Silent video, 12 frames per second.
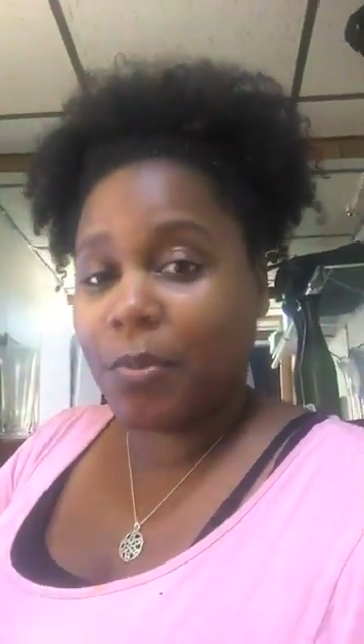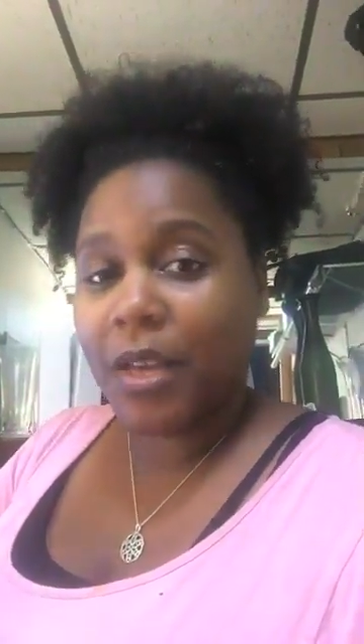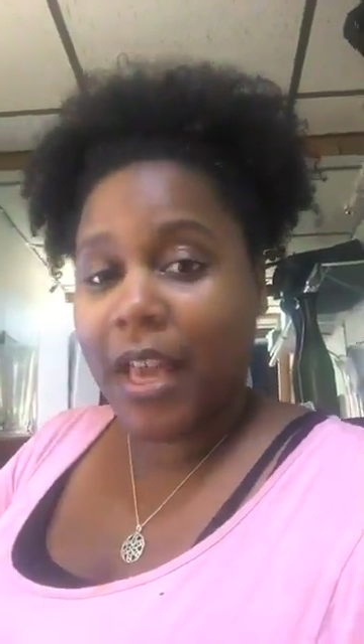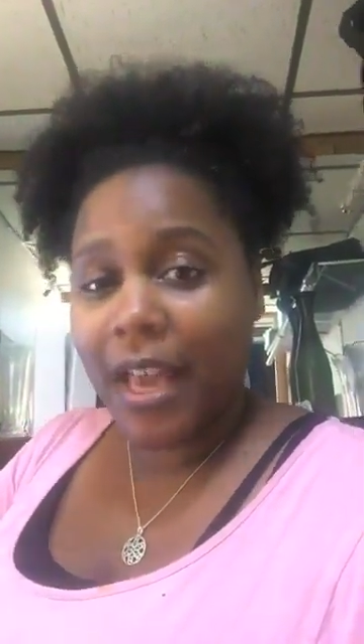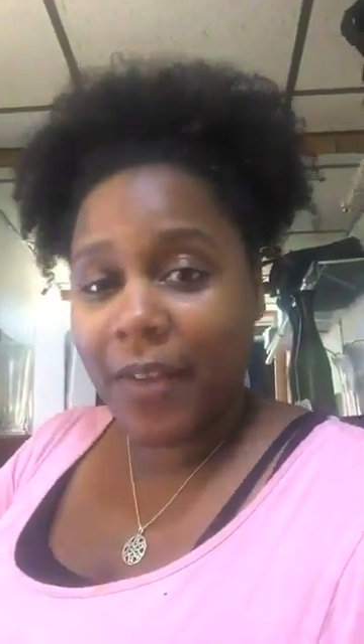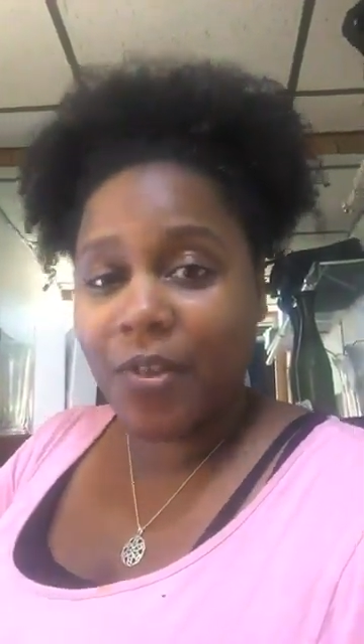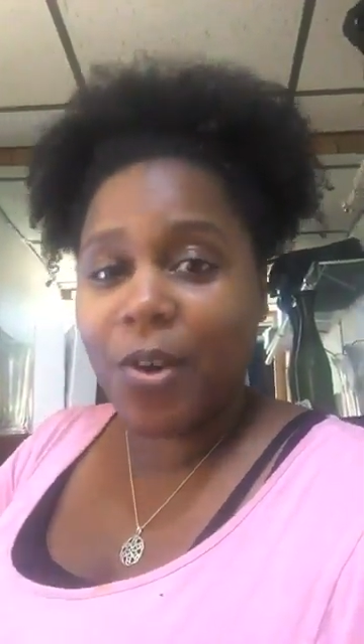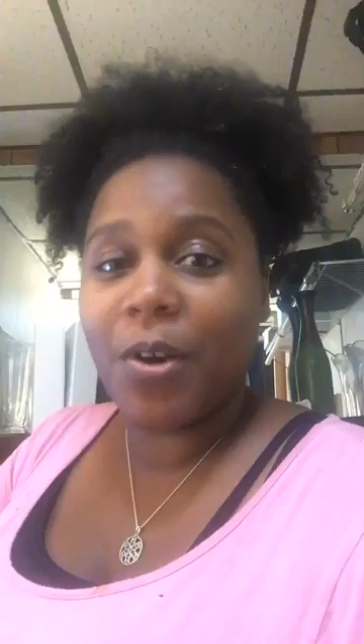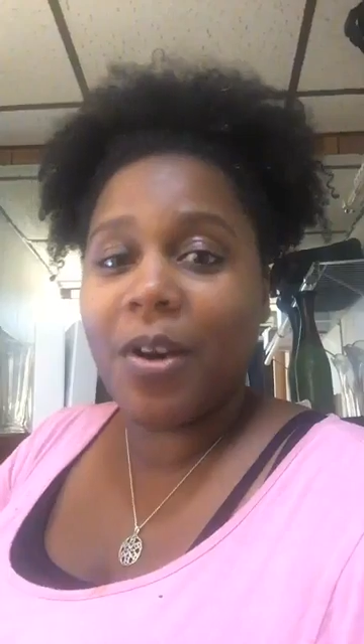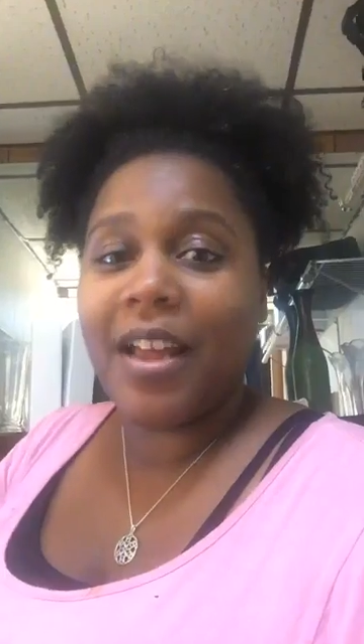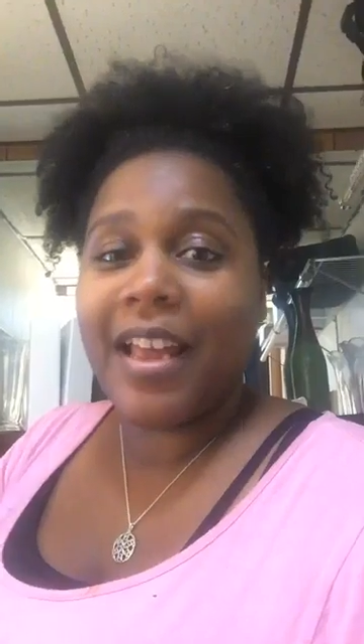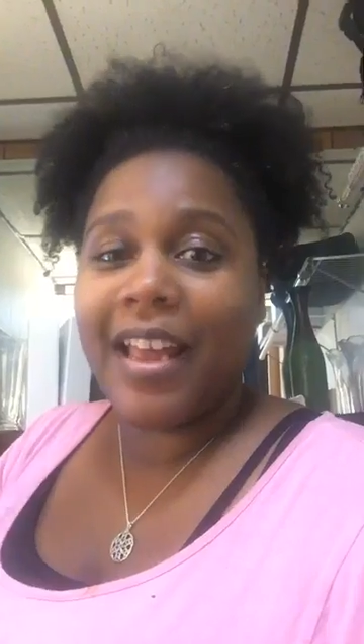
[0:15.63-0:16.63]
behavior
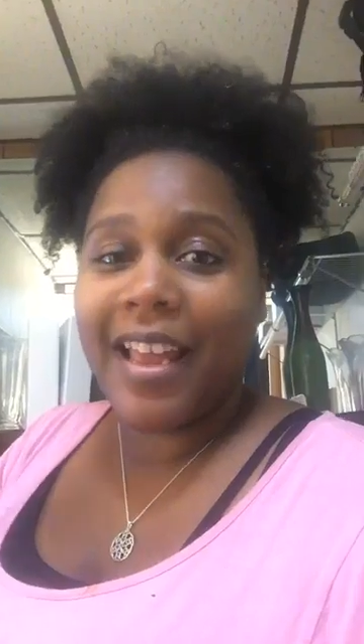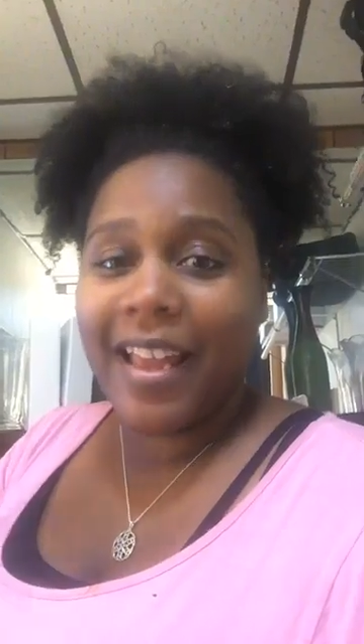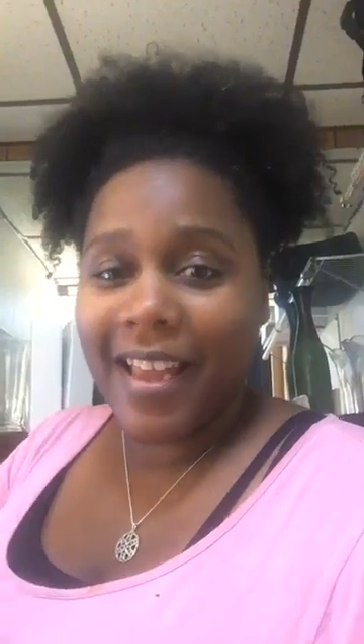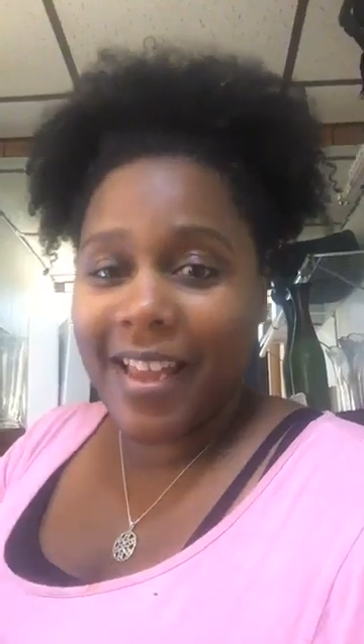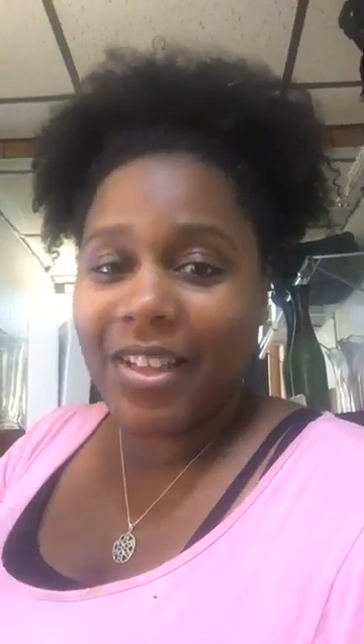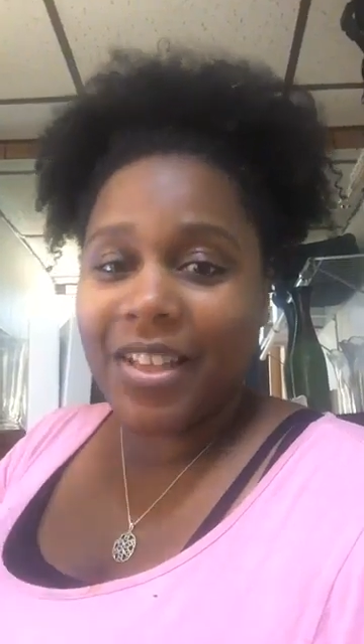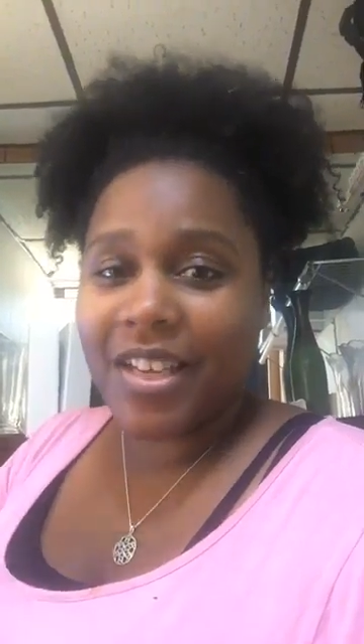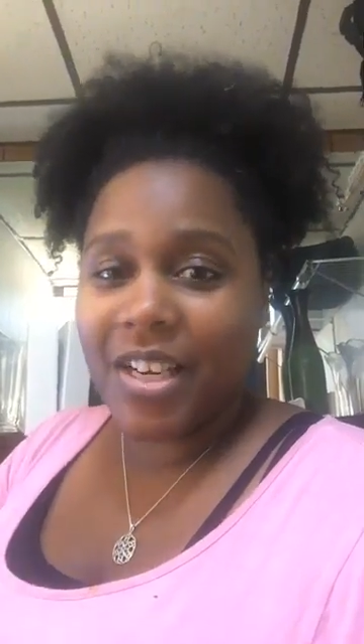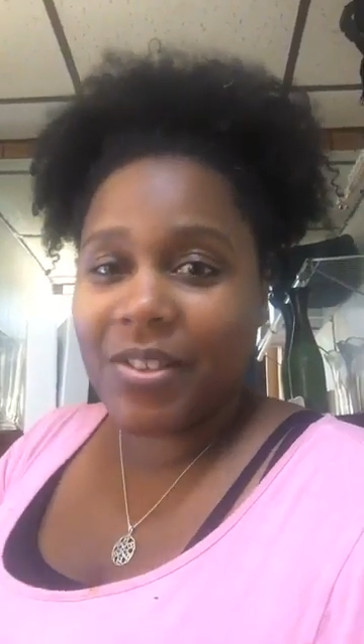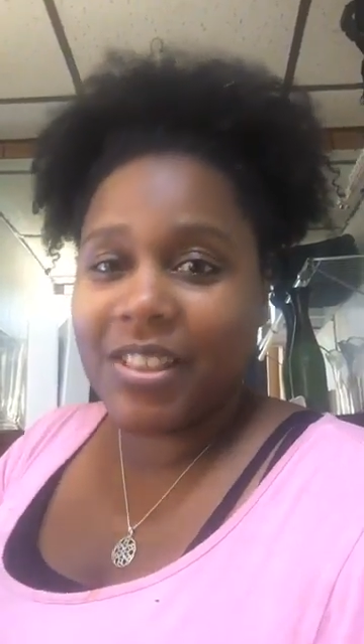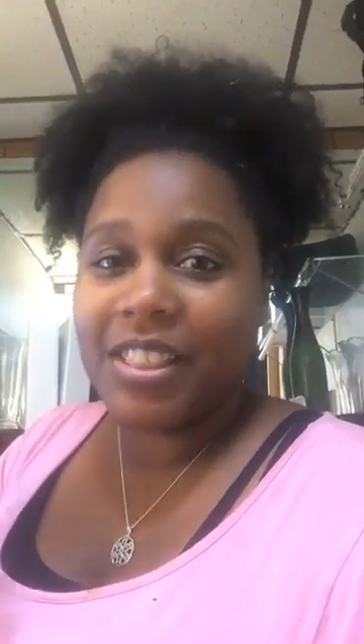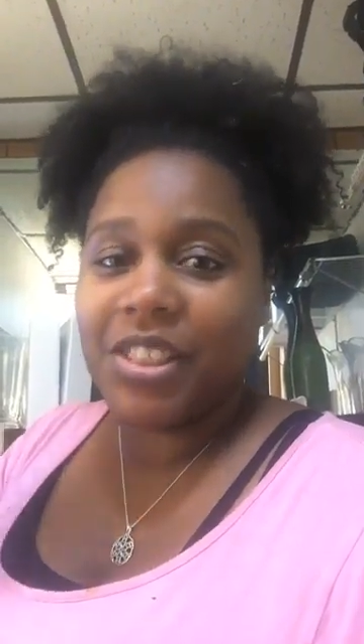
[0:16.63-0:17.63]
and
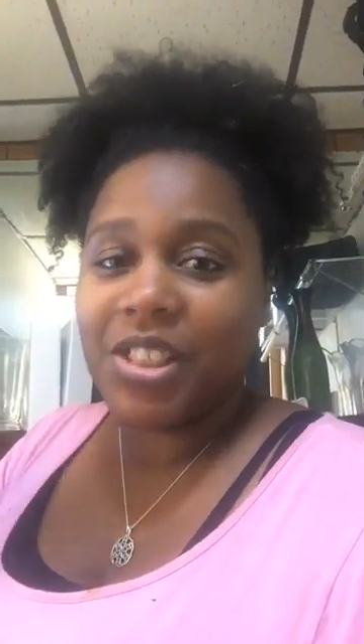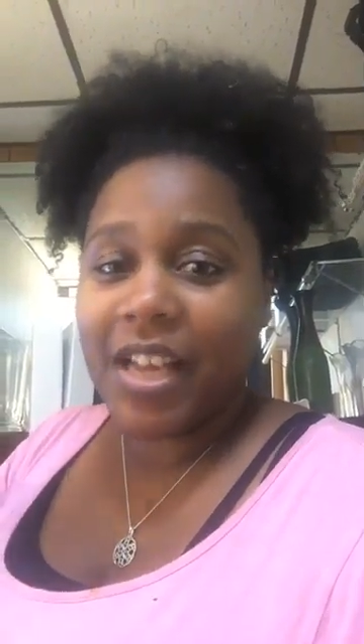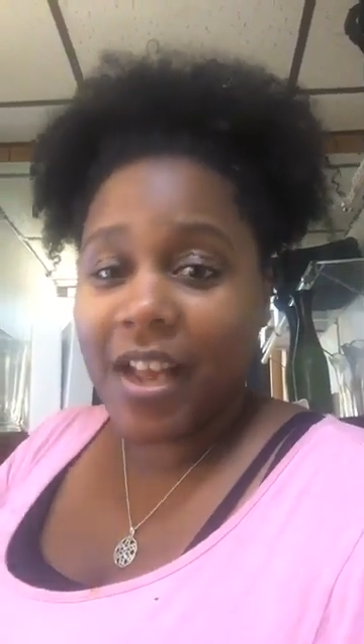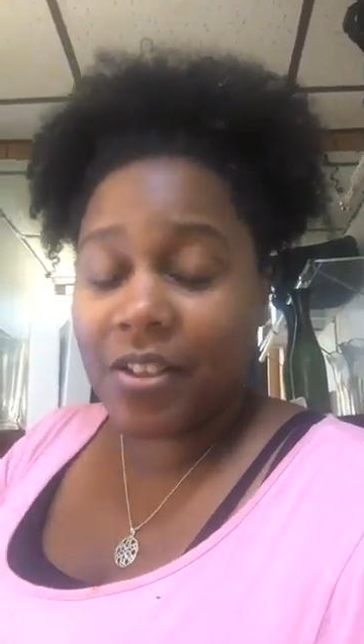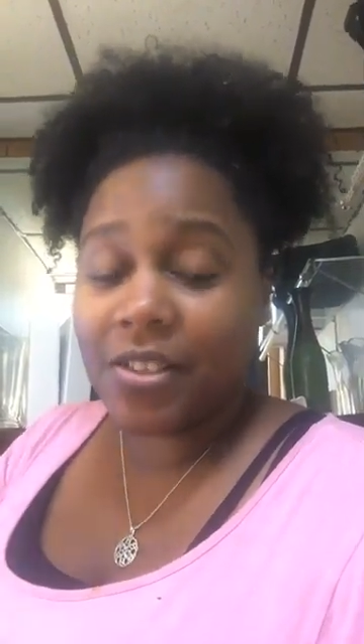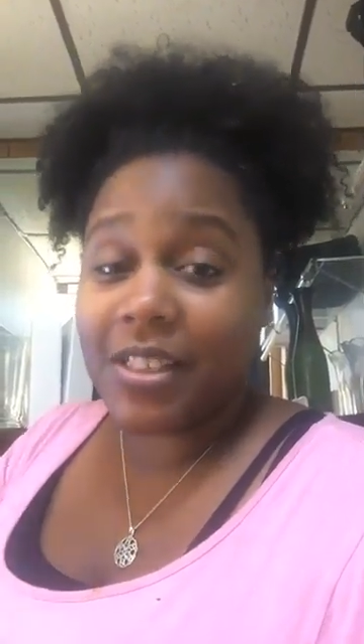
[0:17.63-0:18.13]
literacy challenges.